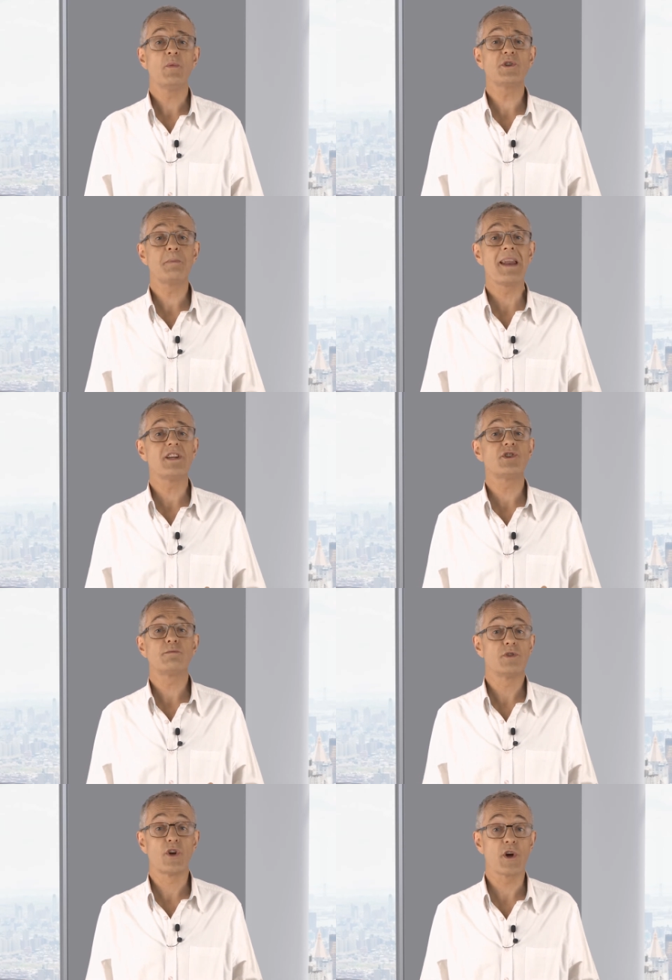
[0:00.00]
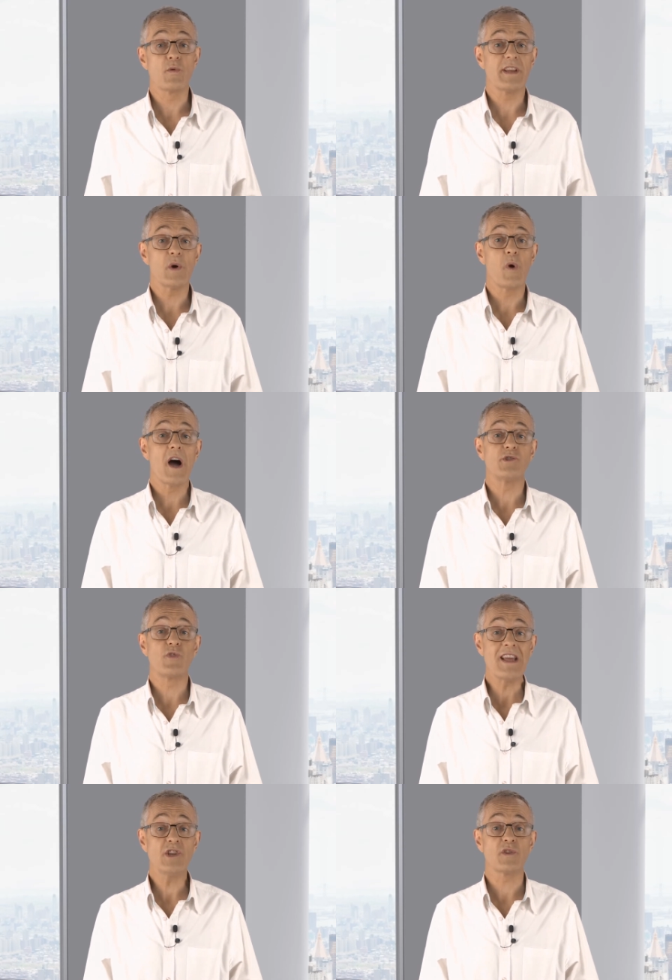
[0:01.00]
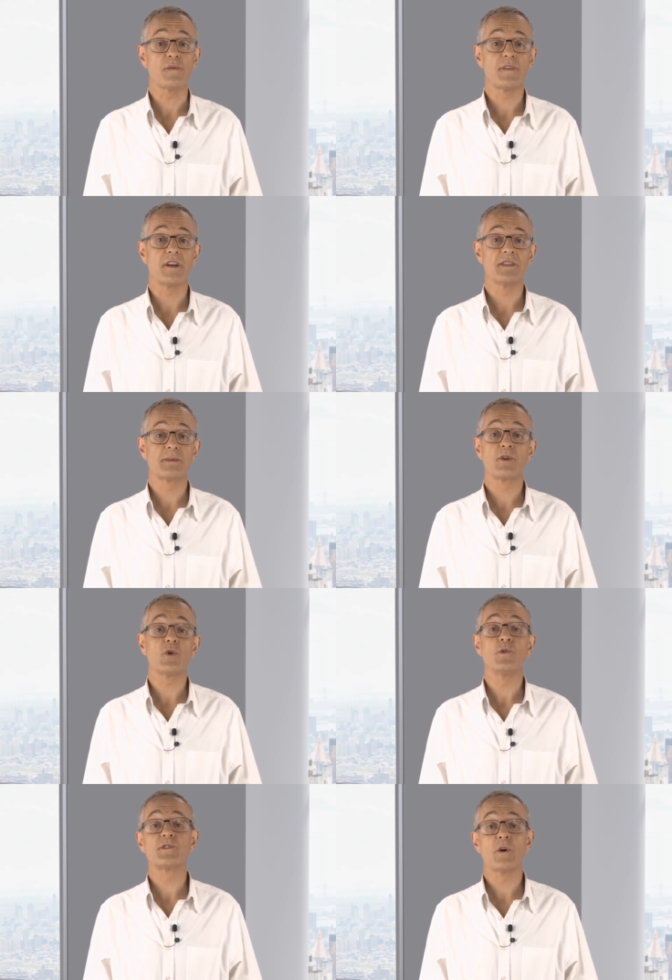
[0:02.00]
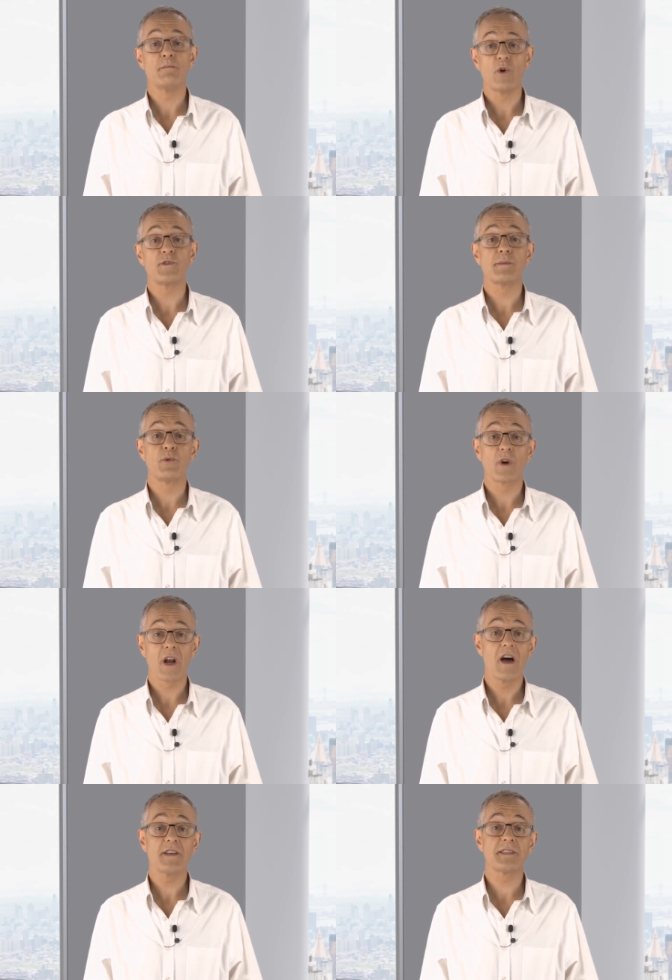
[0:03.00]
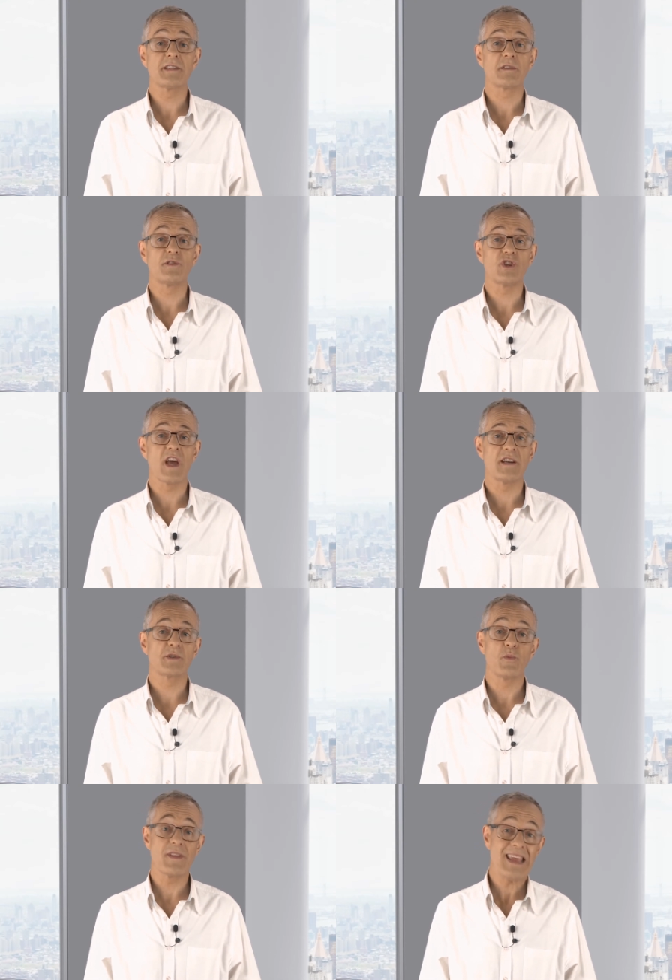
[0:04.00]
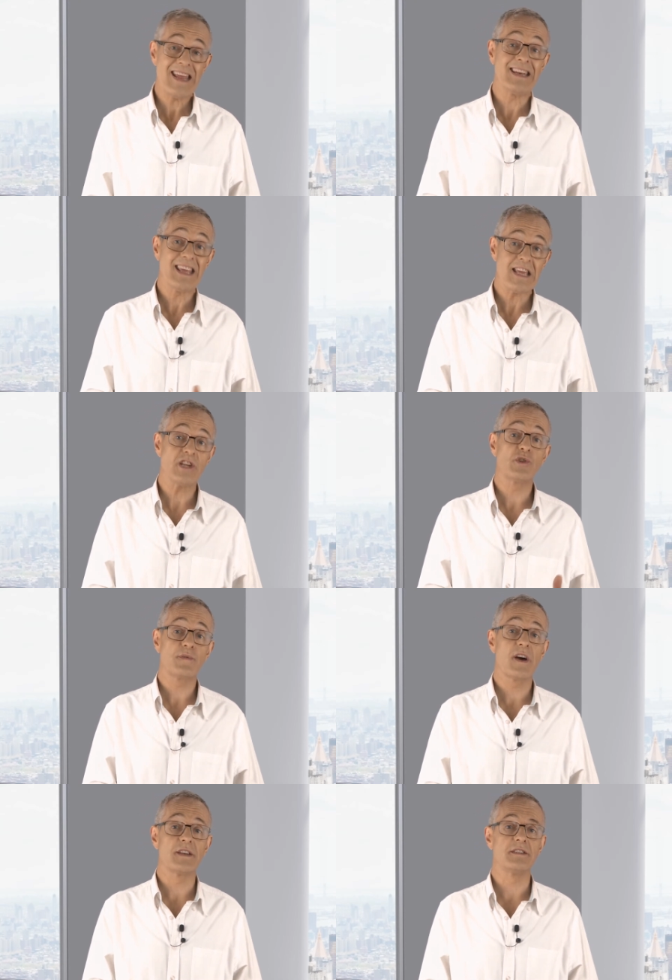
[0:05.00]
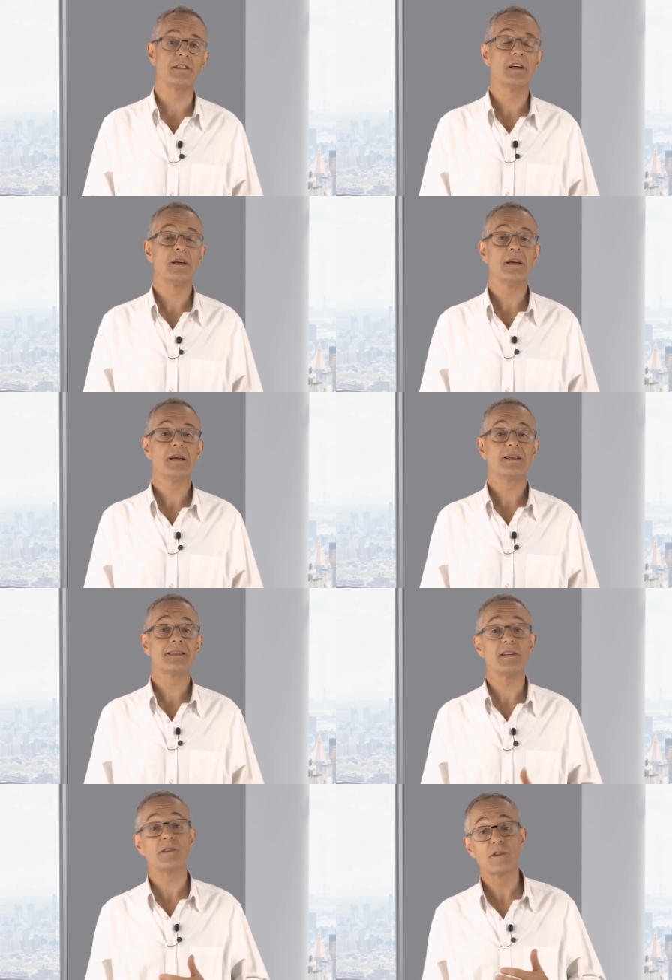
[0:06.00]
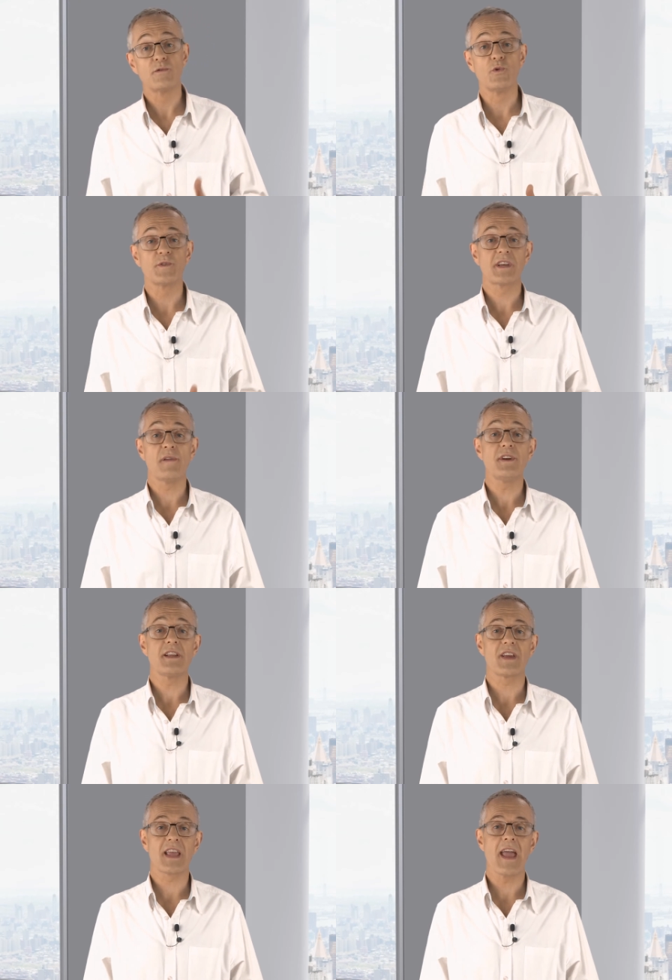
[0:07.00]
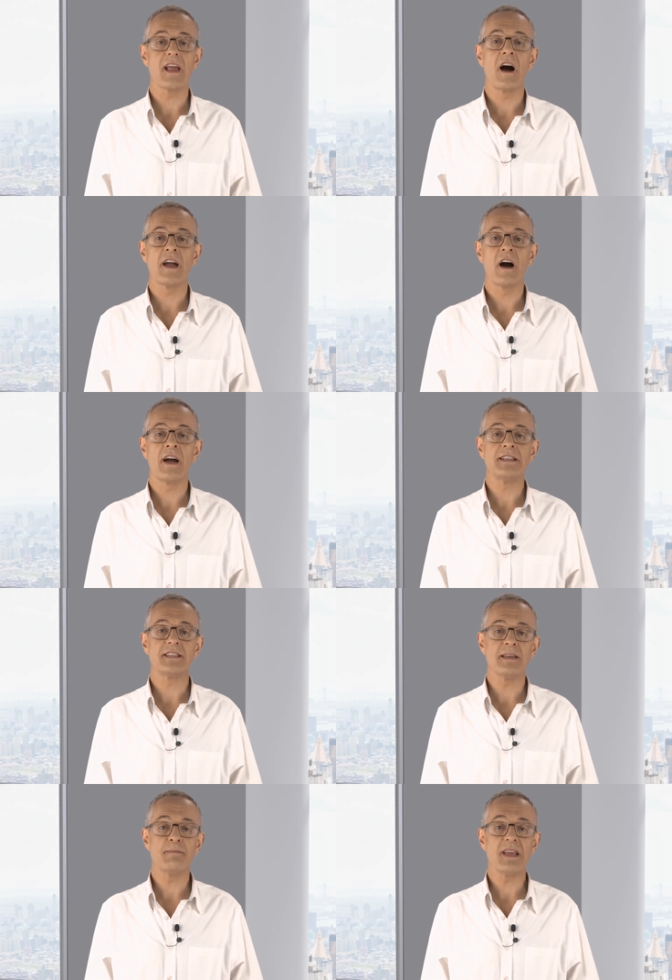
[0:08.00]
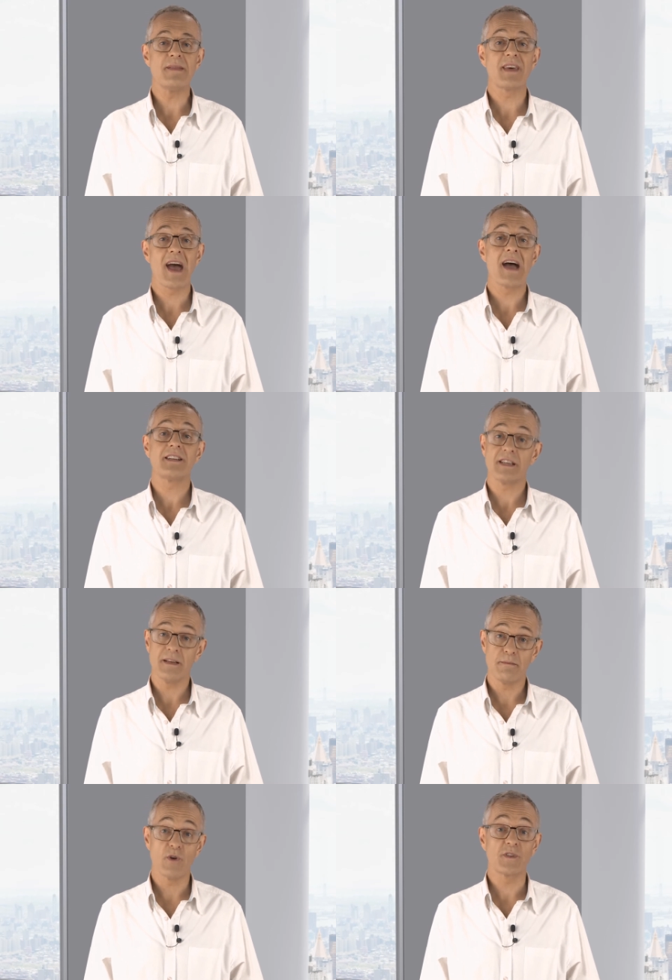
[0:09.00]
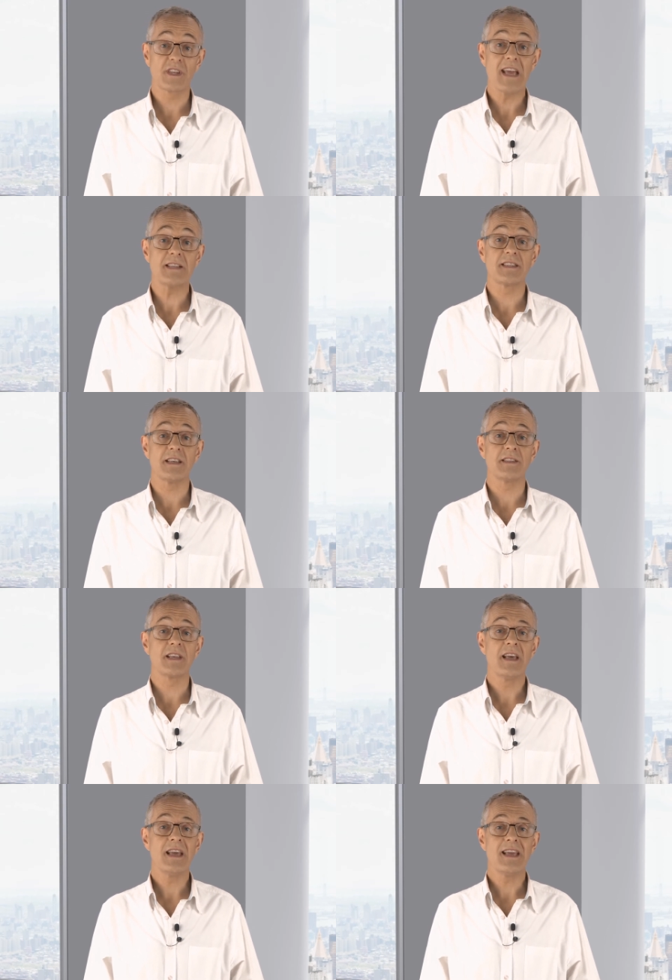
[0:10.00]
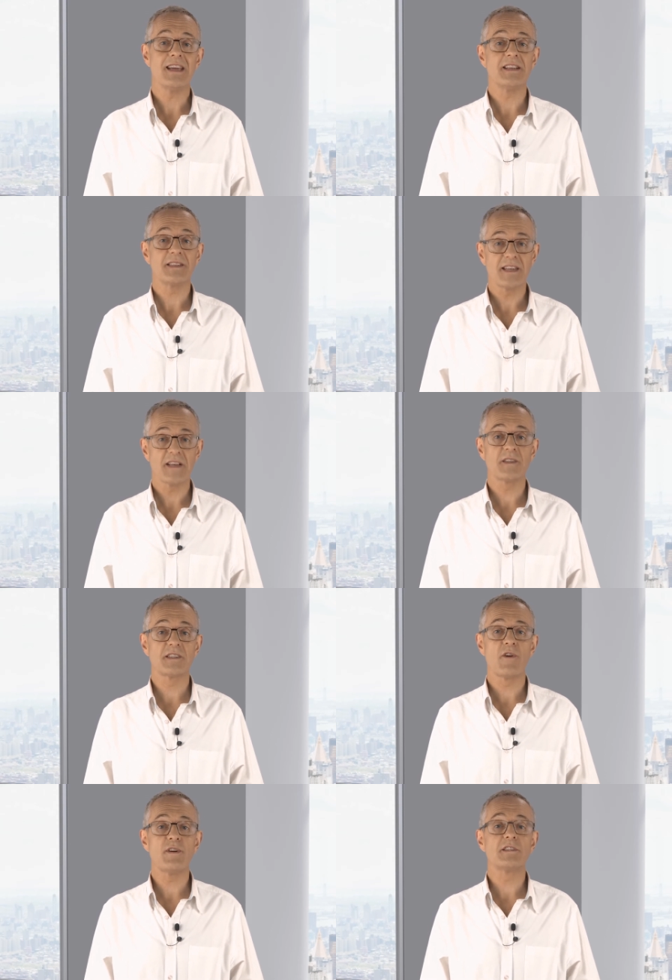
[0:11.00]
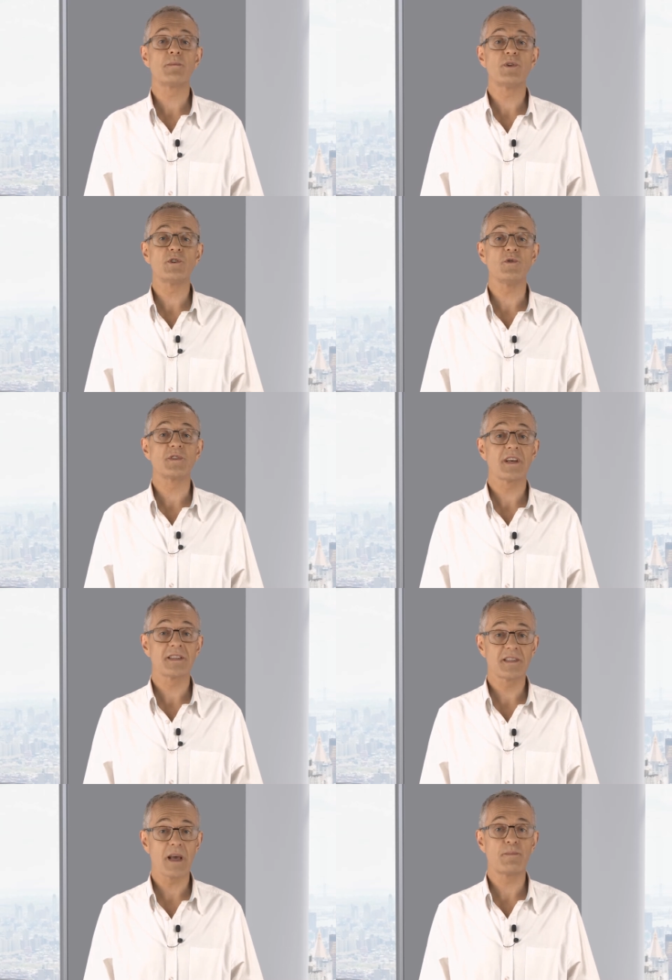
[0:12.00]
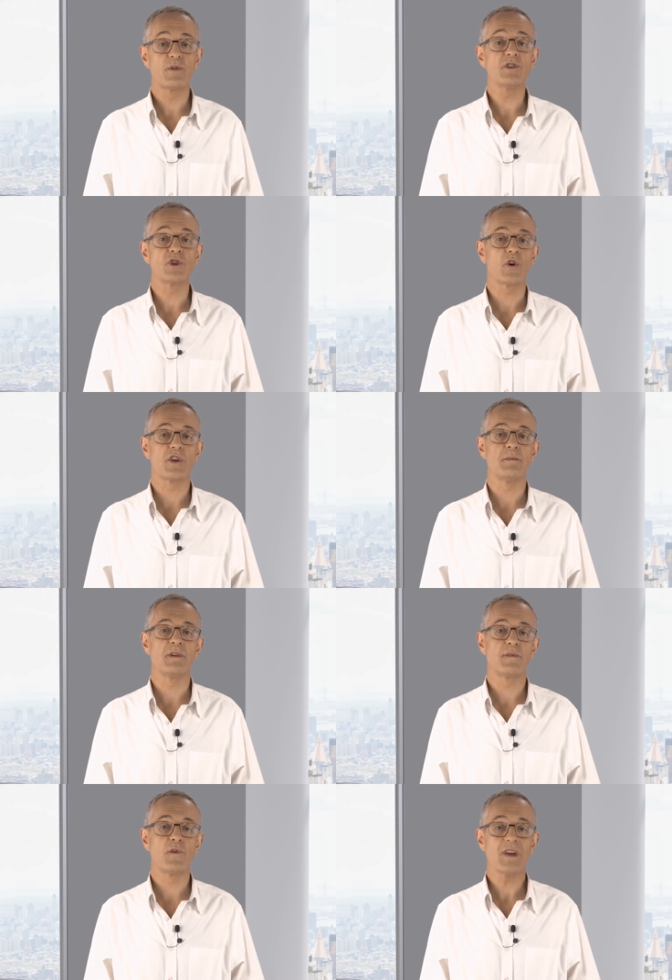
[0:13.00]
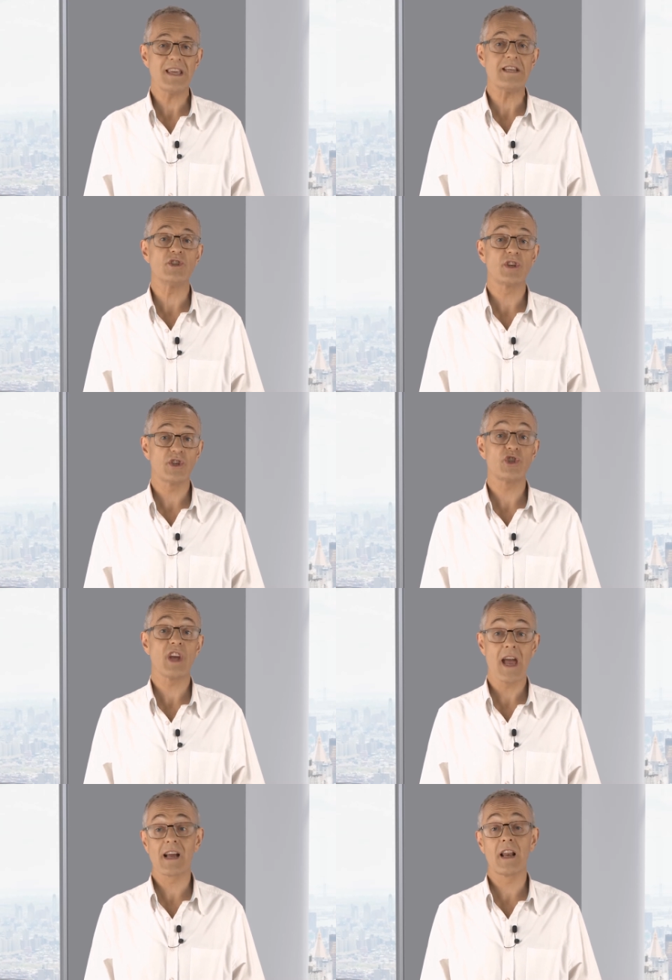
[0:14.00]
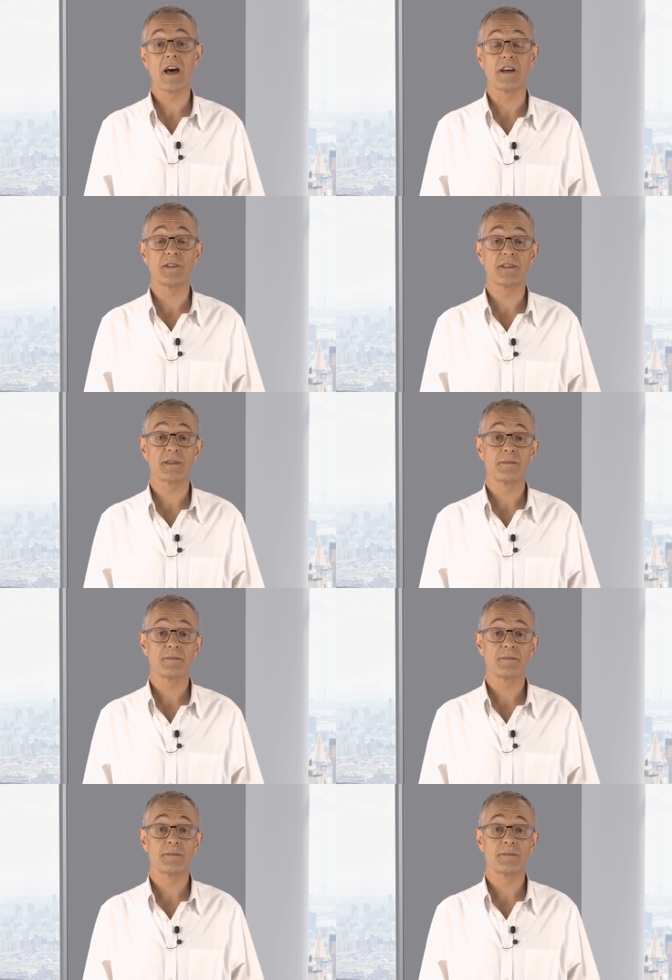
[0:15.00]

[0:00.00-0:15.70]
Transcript: which manage not only a wide range of funds but also multiple classes of shares within each fund. Since the rules governing the KIID mean that, in most cases, it is necessary to produce a separate document for each share class.